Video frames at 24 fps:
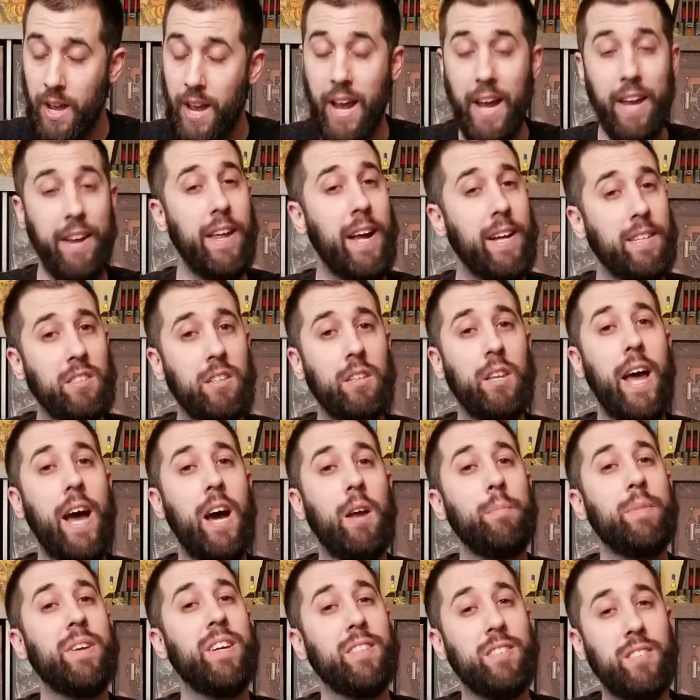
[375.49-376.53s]
And that's allowed
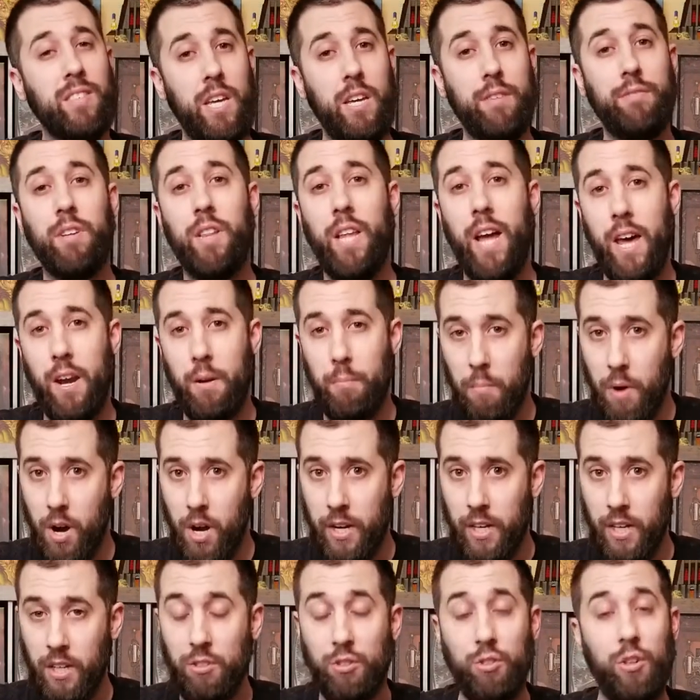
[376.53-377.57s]
me to save a lot of
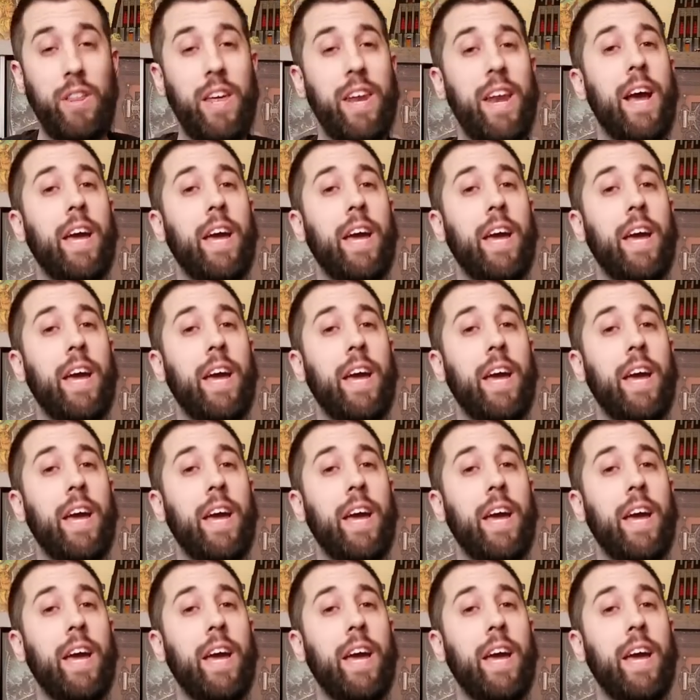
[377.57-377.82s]
money so then